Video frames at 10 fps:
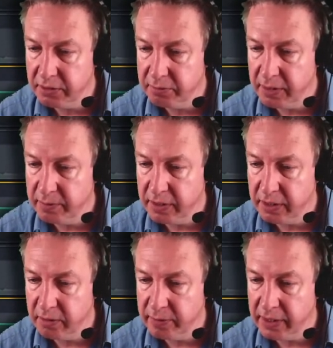Maybe a
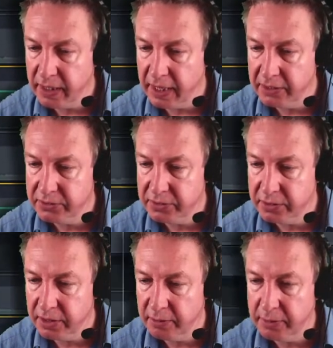little bit less.
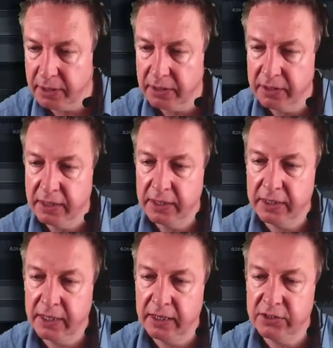There we are.
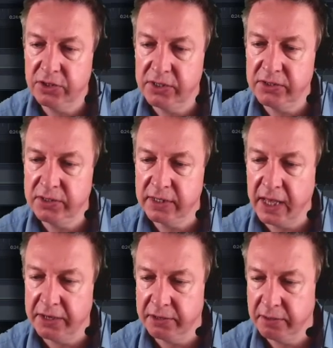Now let's listen to
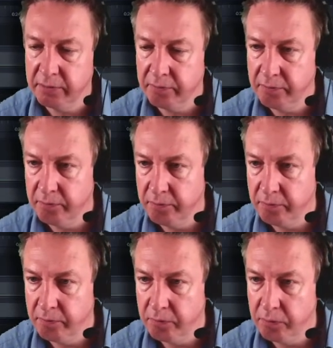that.
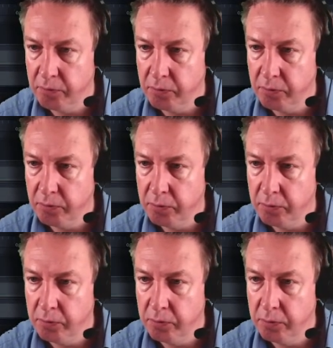Skills you can use
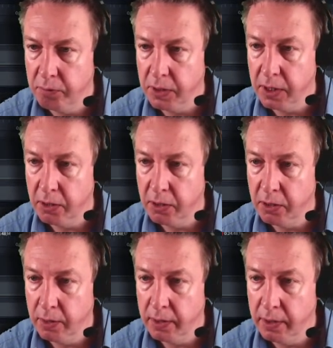
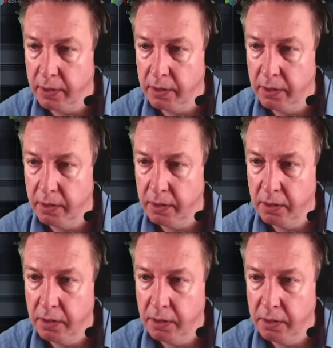elsewhere in your
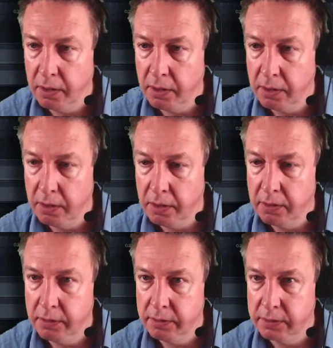course.
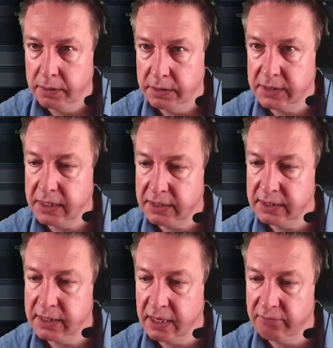It's getting
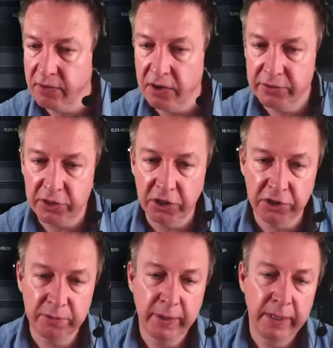to sound rather
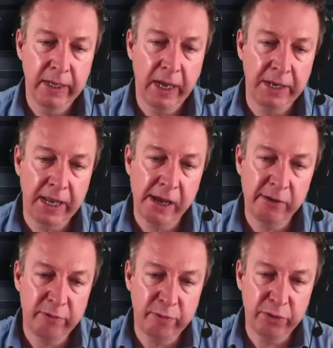good. And
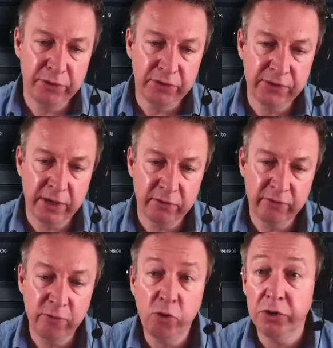now if we put the sound of
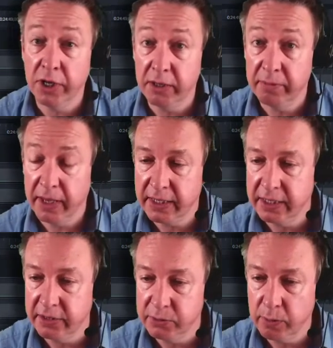Fortnite back
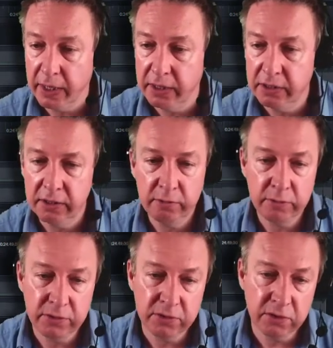in as well,
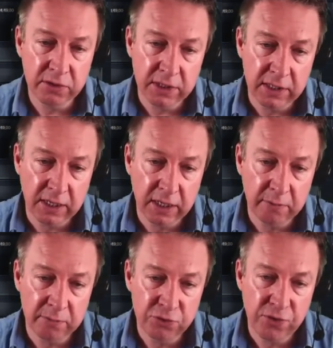which is on the
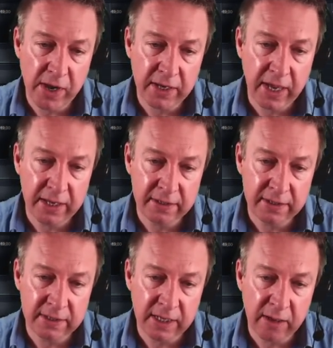track
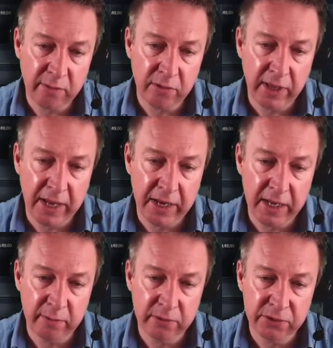disable
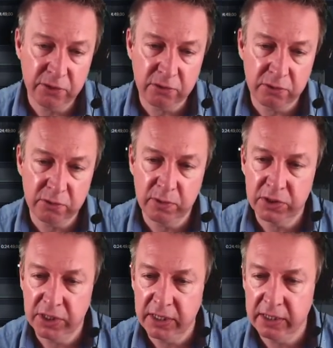enable toggle
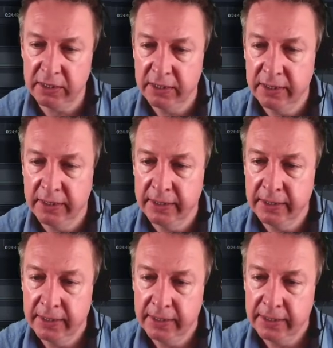switch here.
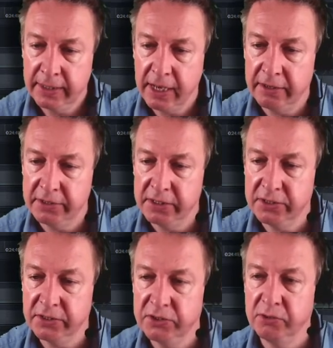Now let's
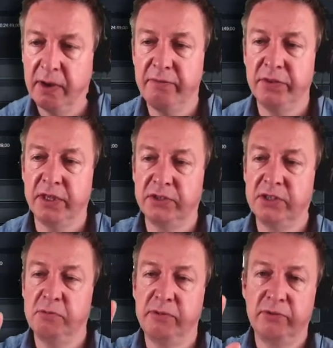listen to everything.
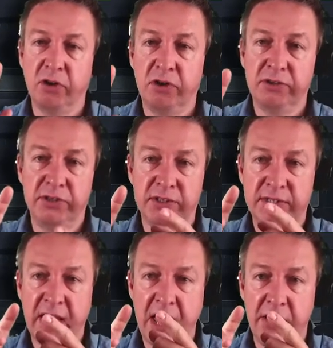So we've got the
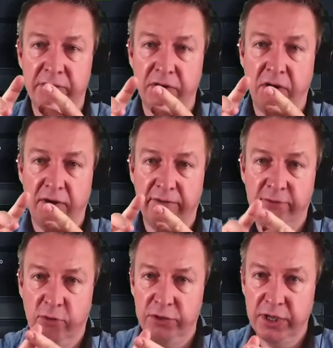sound of
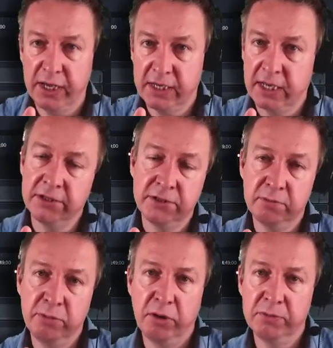Fortnite guns
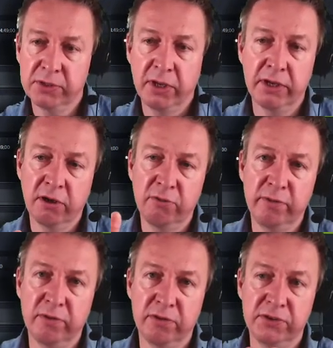and bombs going
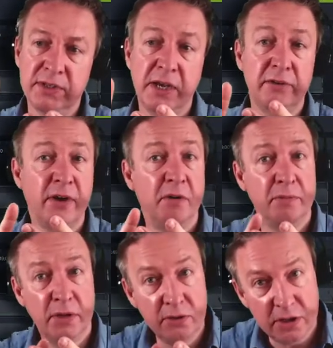off. We've got the sound of our
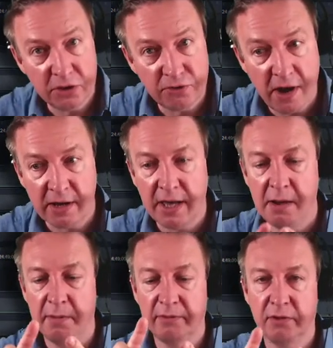music track,
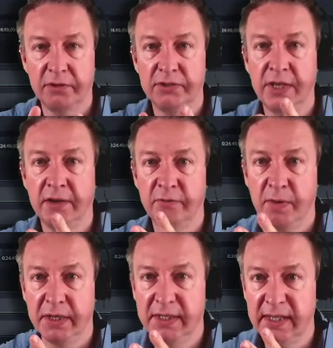and we've got the sound of
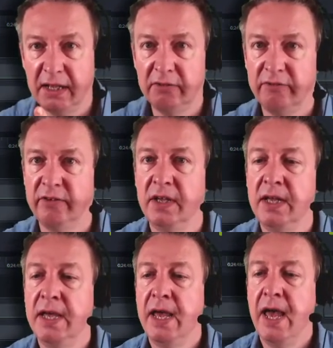myself.
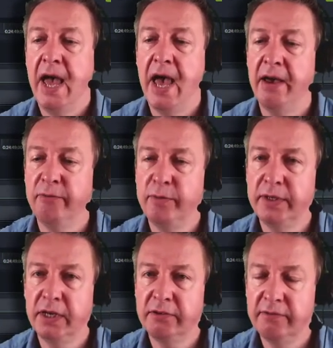Have we
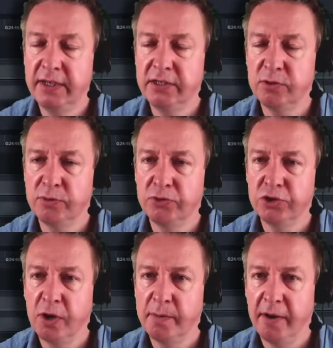done a reasonable
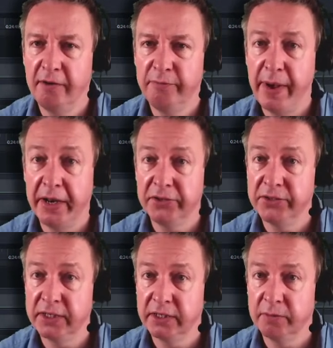job of
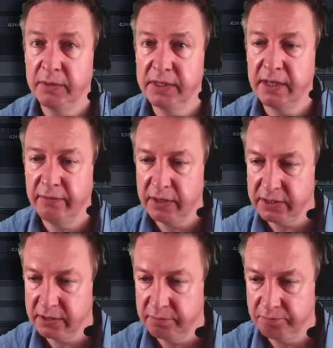balancing them? Let's have a
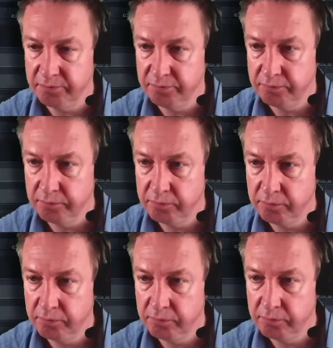listen. Develop
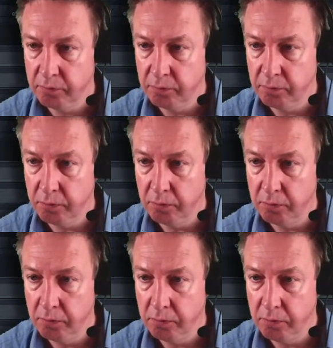skills you can
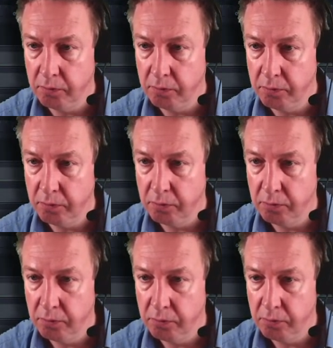use
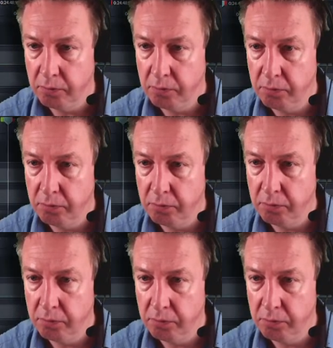elsewhere in
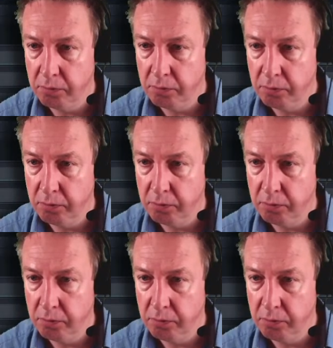your course.